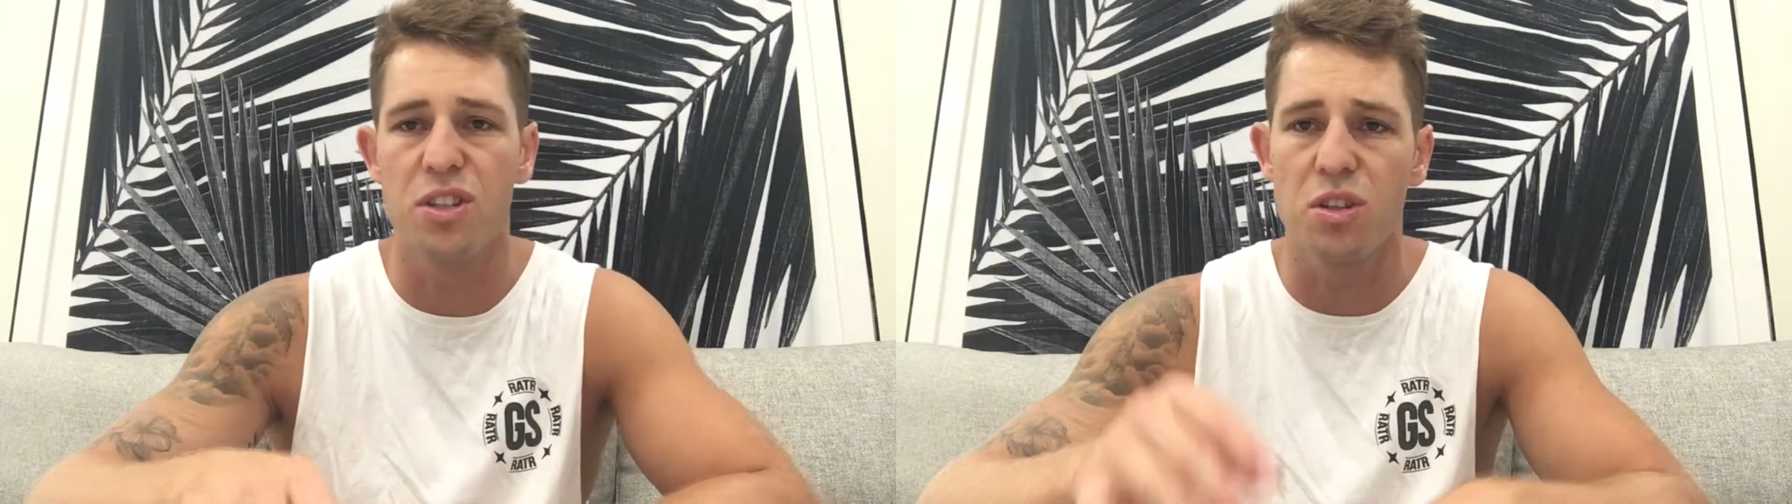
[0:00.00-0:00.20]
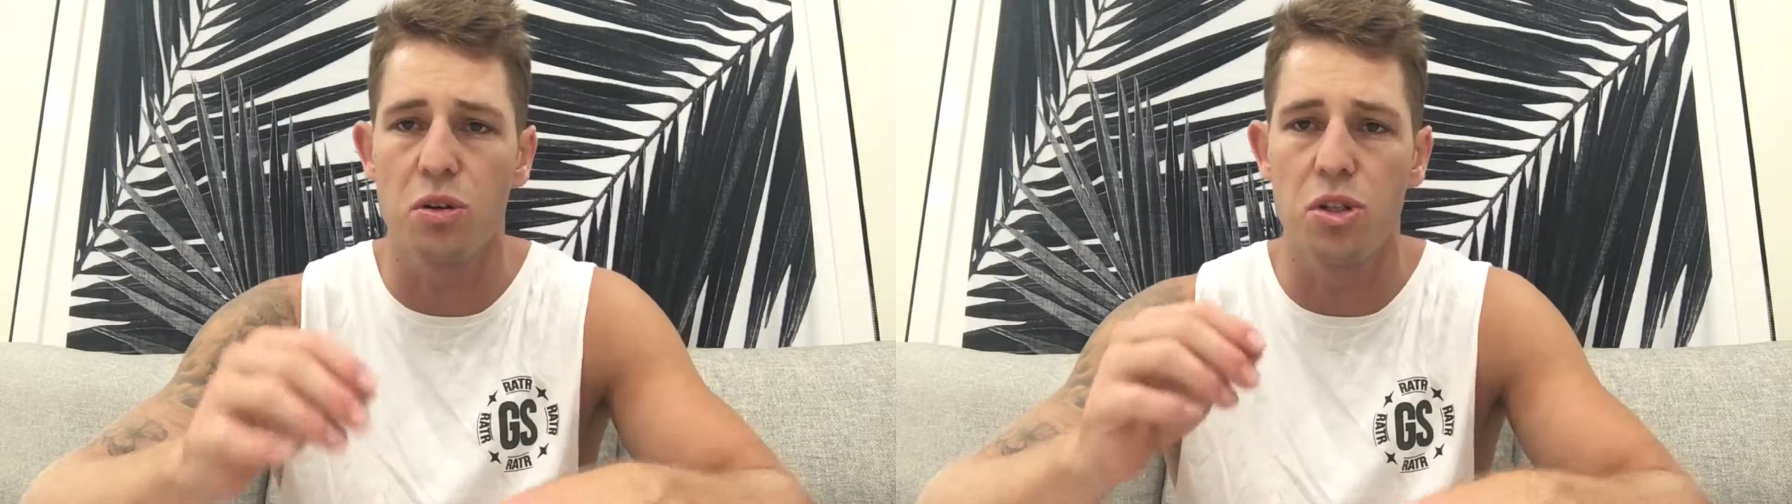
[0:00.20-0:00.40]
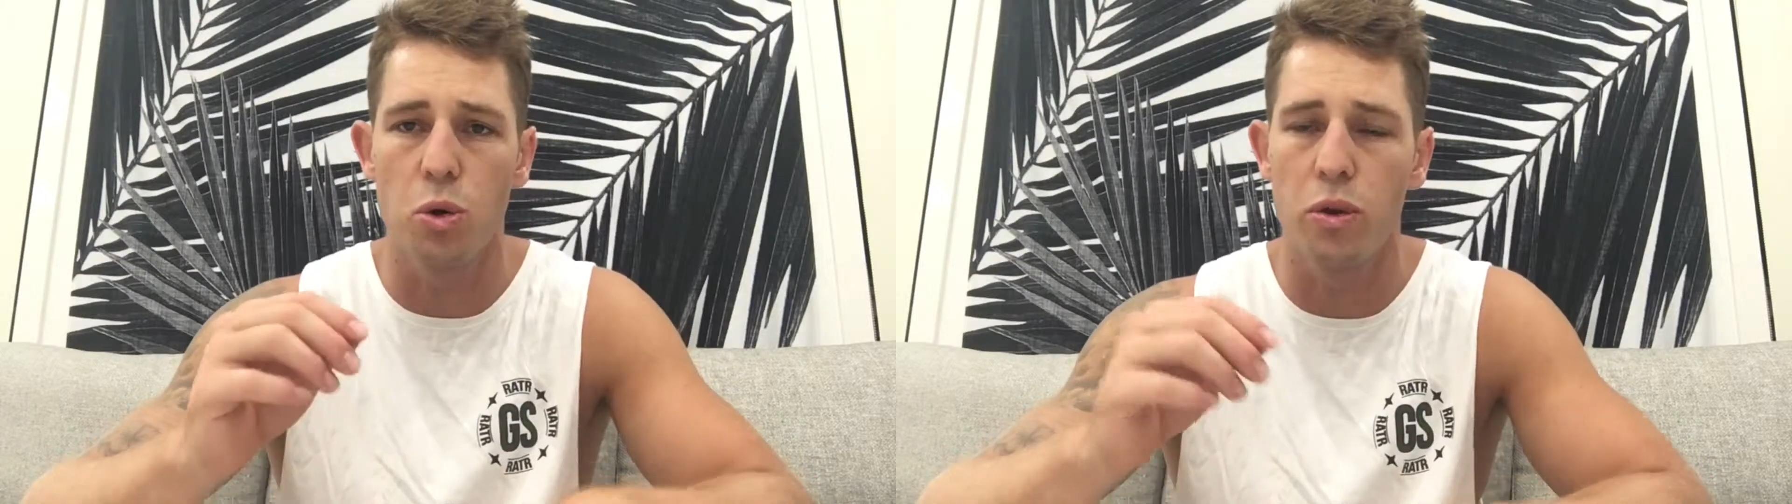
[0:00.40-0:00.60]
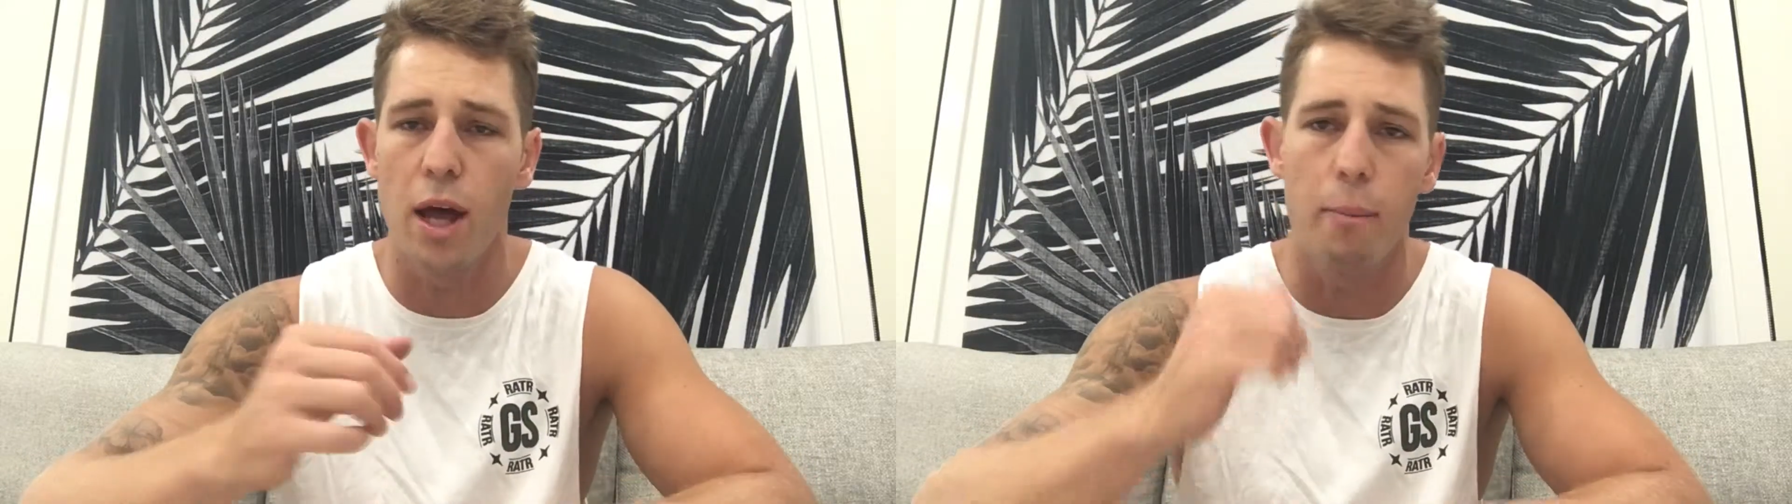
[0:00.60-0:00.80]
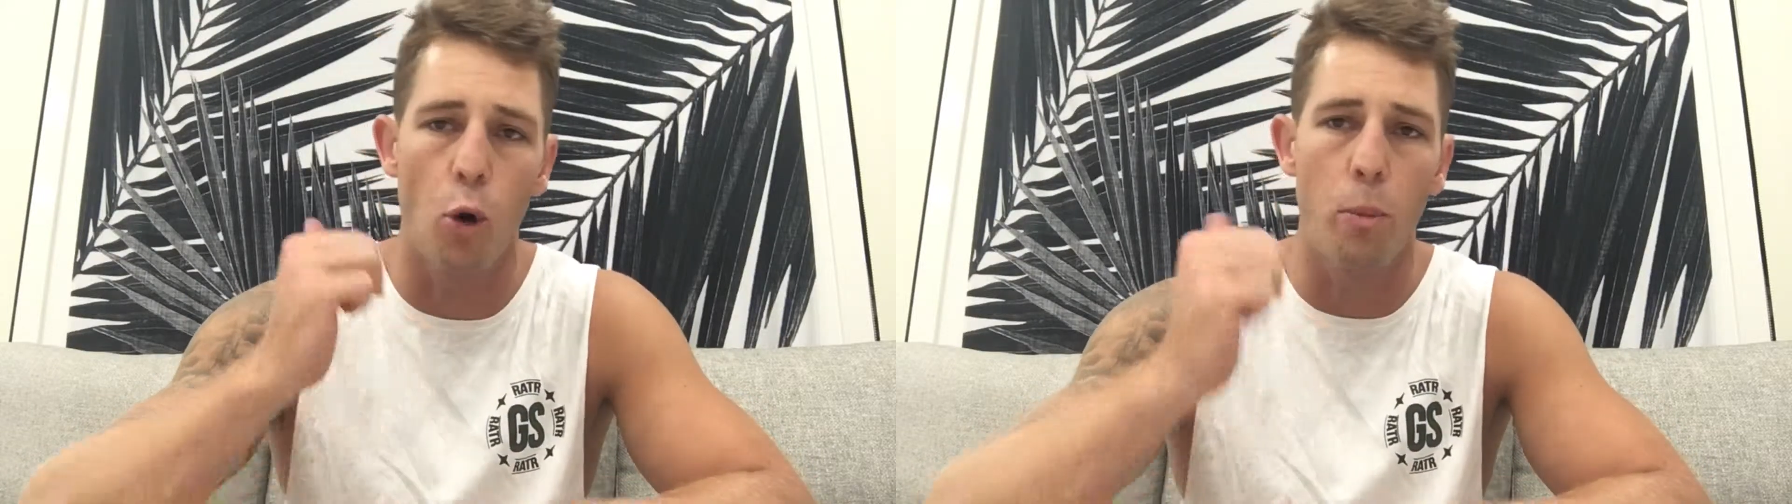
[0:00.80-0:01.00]
As long as you're in
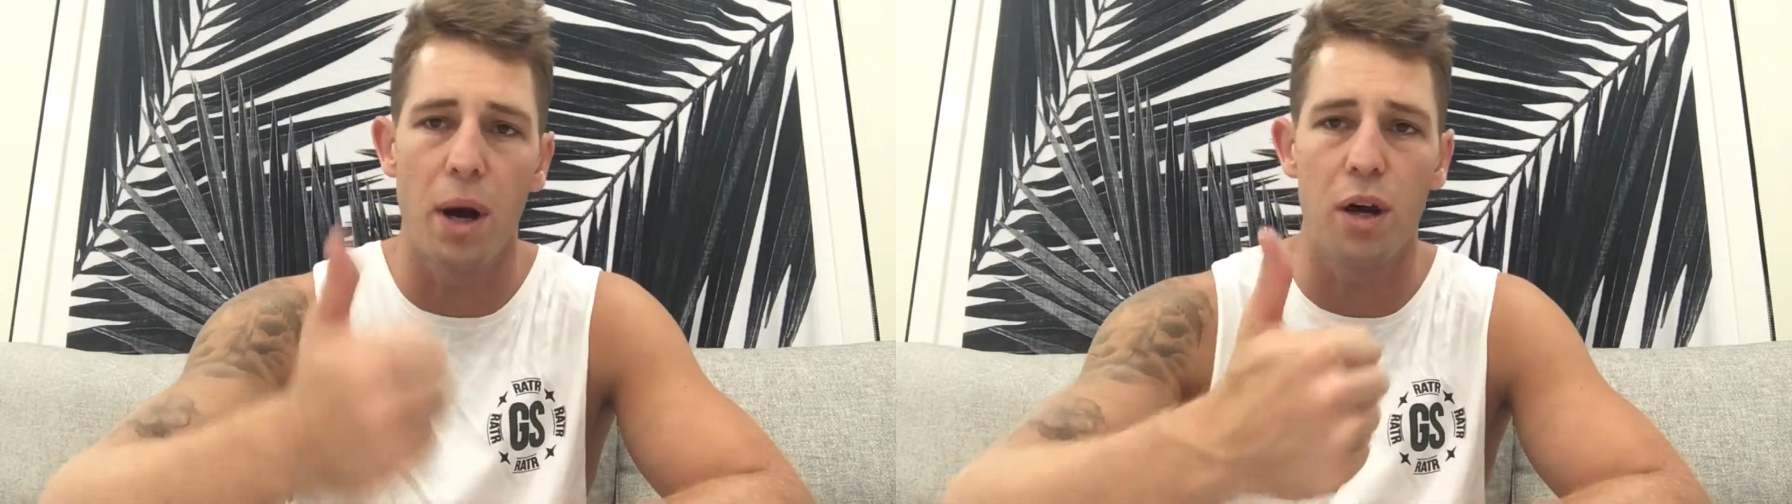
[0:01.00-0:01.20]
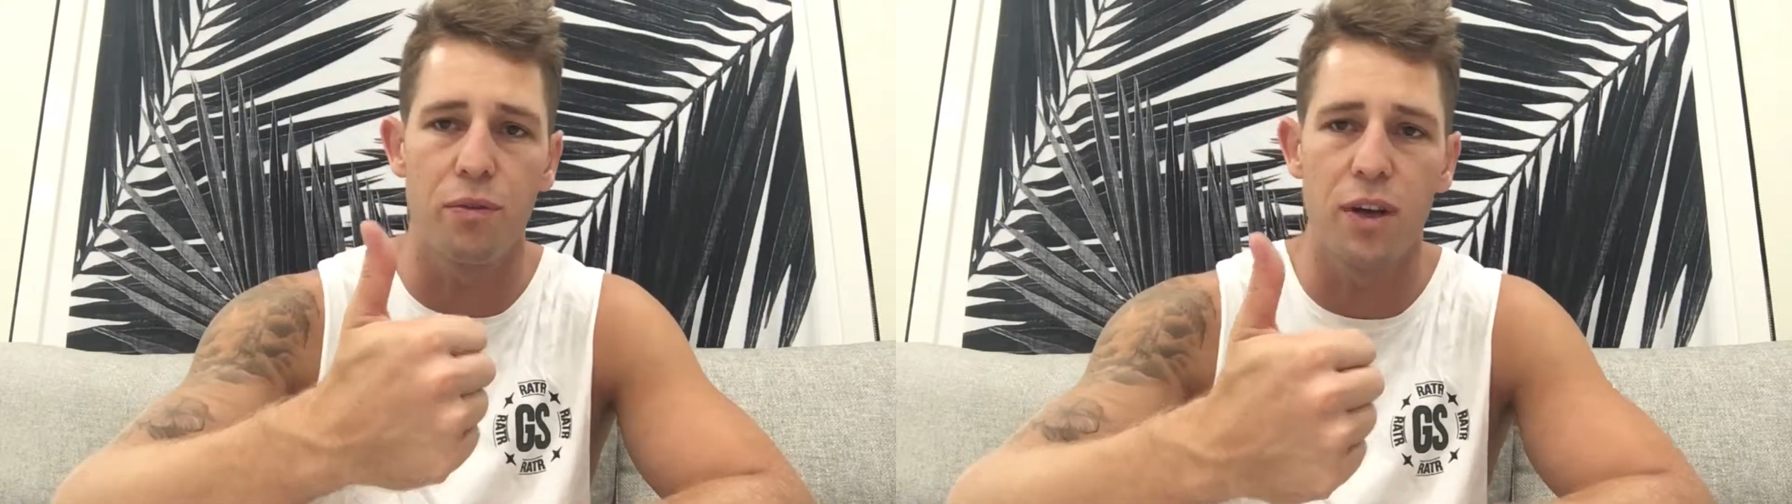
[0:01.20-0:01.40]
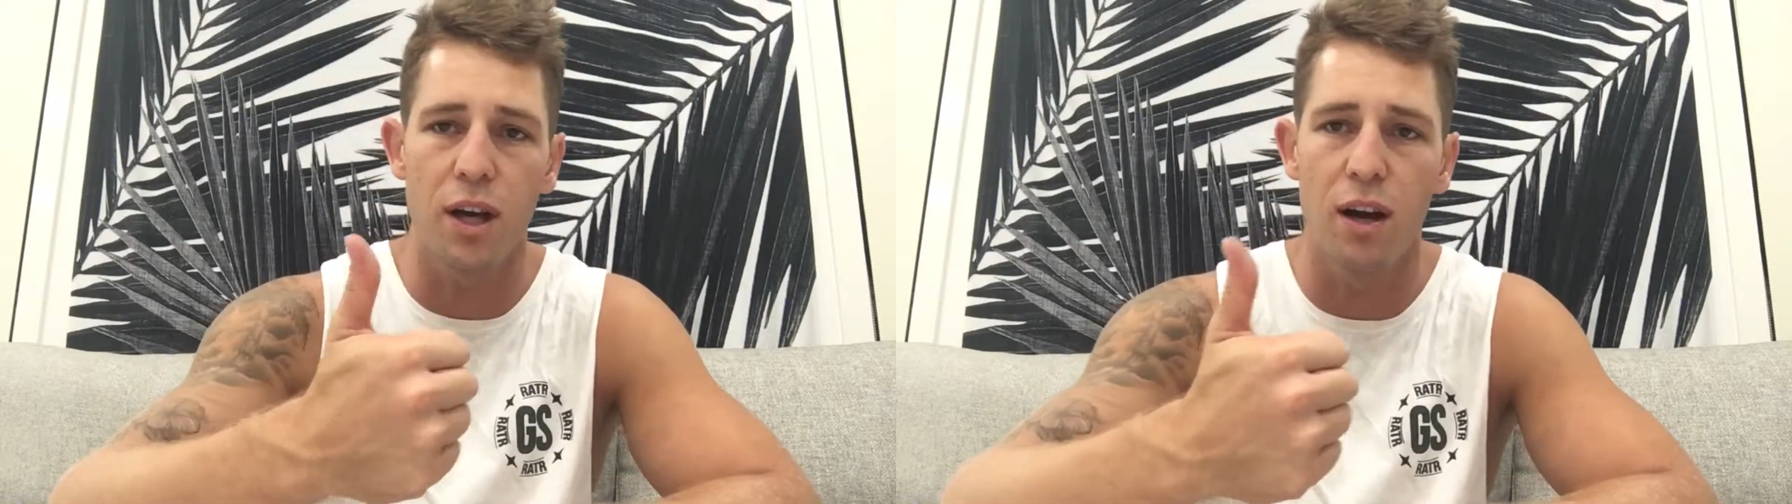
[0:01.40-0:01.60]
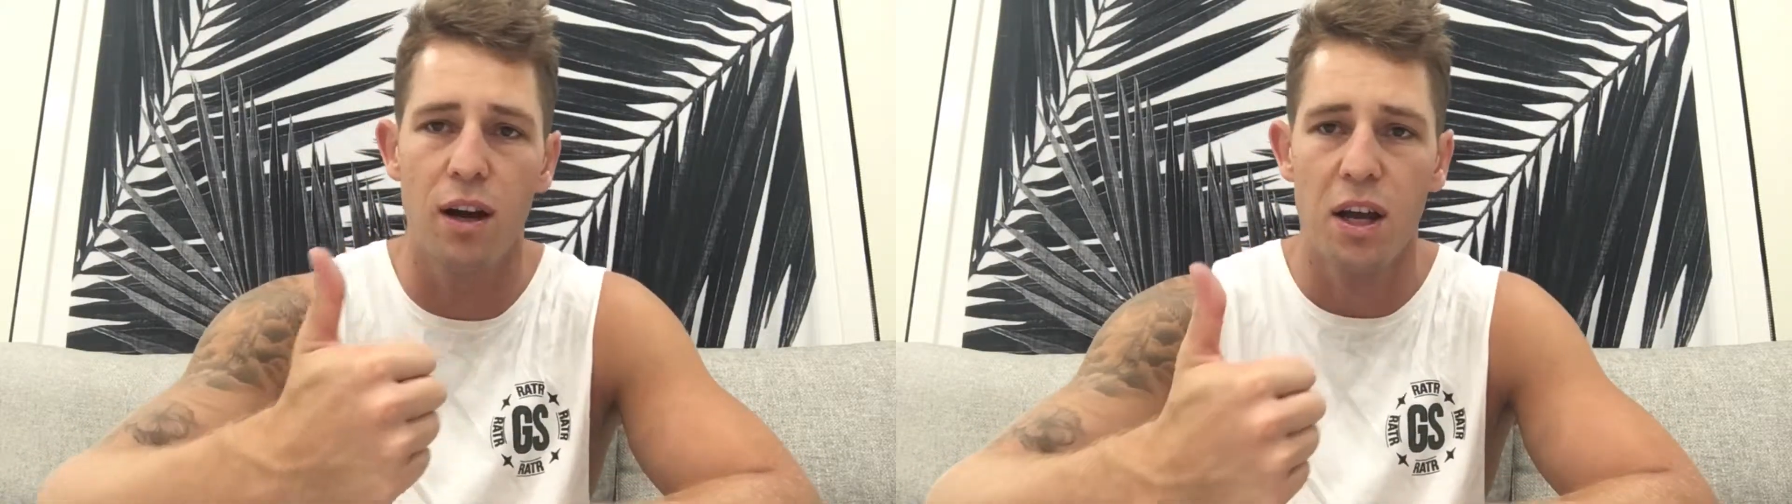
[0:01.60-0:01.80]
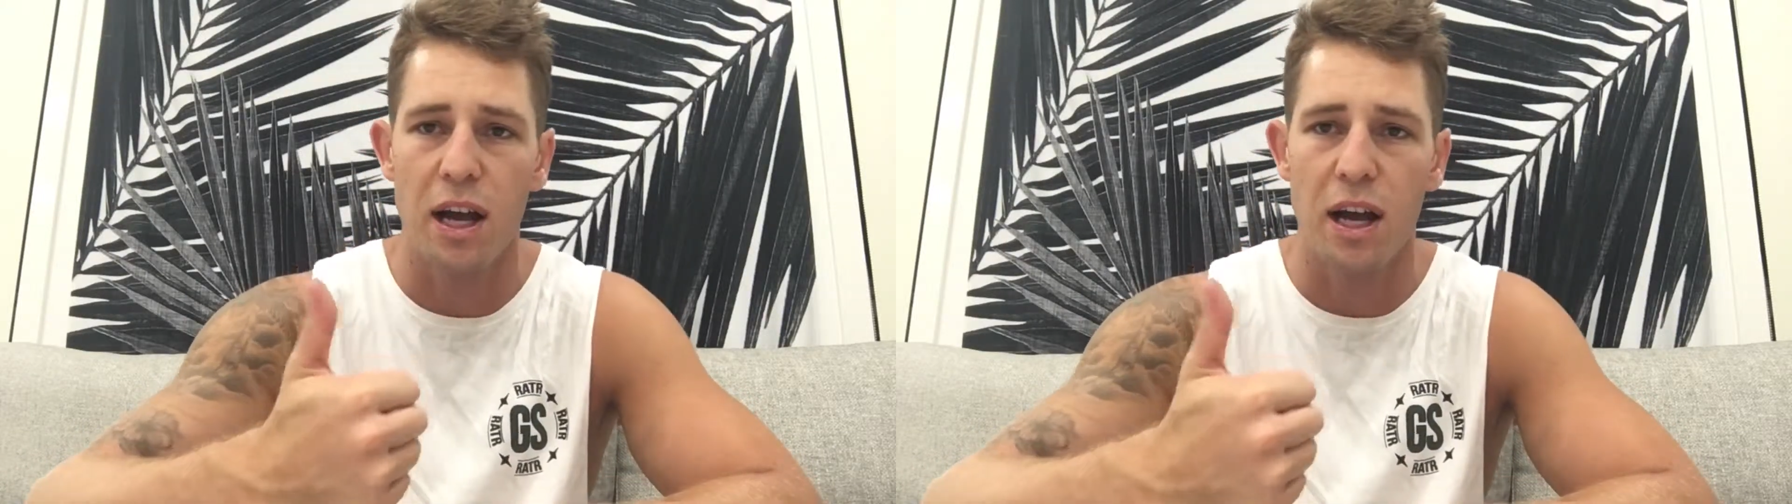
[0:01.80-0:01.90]
that ballpark figure